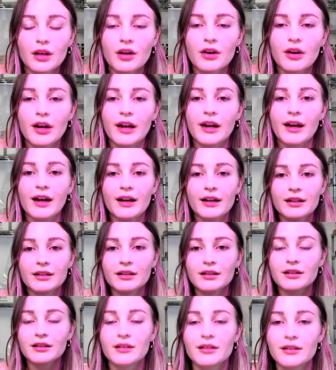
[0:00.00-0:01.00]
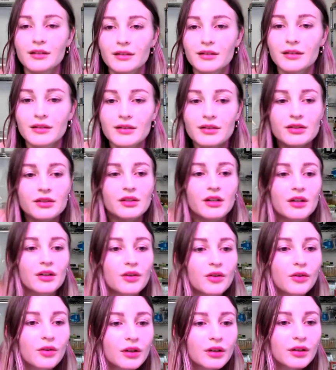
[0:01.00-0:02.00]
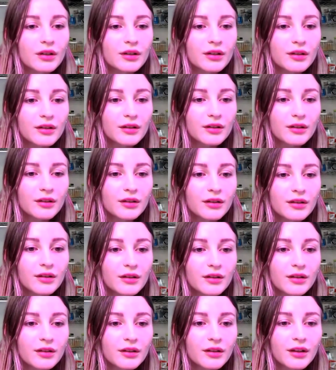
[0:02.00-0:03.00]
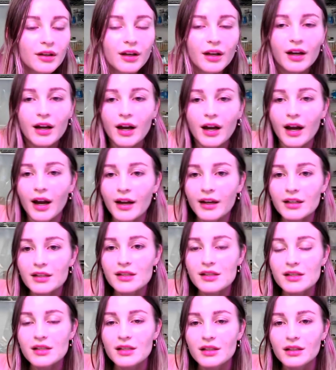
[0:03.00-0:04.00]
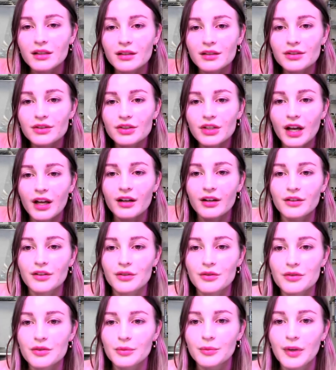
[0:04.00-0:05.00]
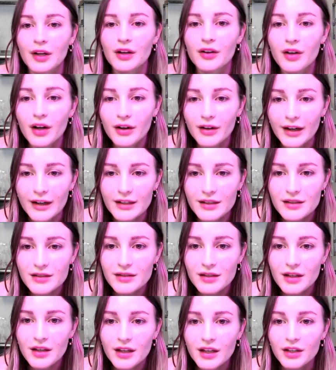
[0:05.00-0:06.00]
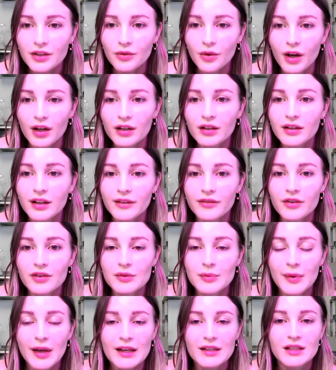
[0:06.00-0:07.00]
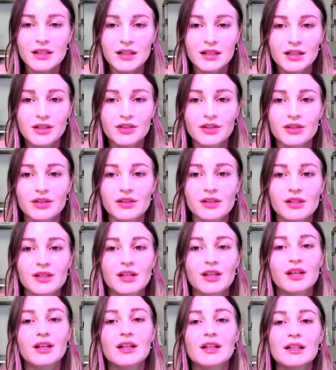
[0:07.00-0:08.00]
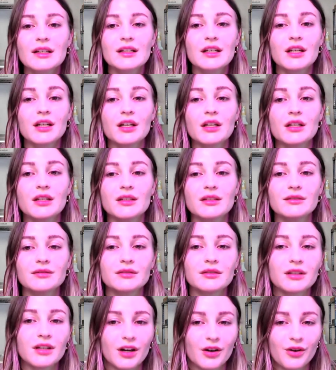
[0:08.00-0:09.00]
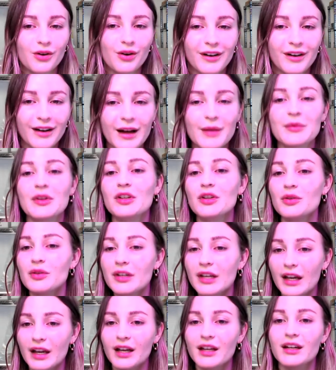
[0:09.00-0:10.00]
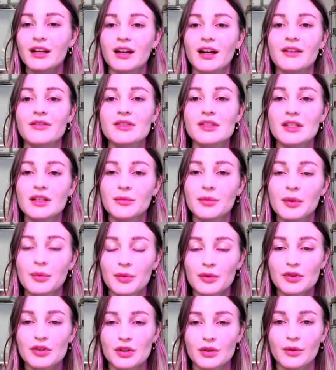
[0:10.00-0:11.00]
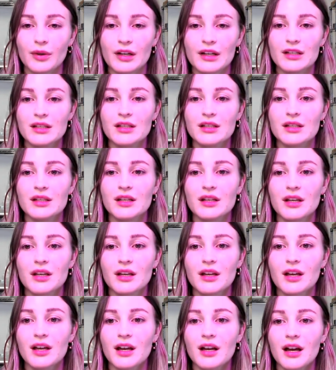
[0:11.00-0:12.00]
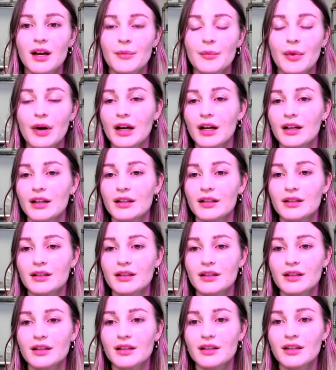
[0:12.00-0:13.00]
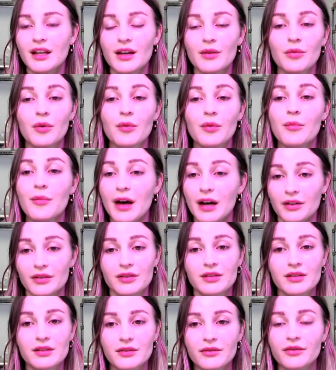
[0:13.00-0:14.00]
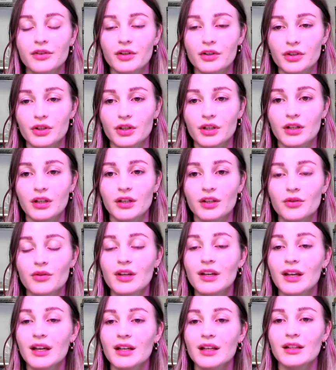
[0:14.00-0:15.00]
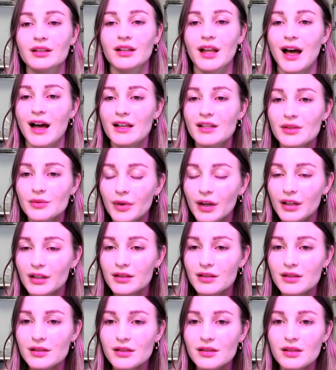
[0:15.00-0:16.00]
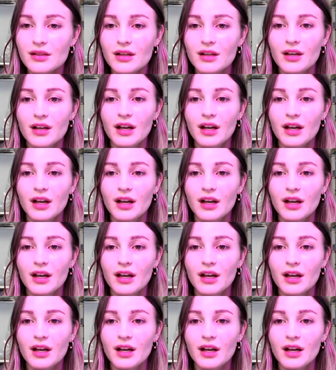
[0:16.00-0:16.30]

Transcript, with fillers: Okay, so I can see chat on YouTube now. All right, can you autoclave those plastic dishes? No, I mean, you can, and I've seen people do it, but they will melt for sure. You can get glass ones.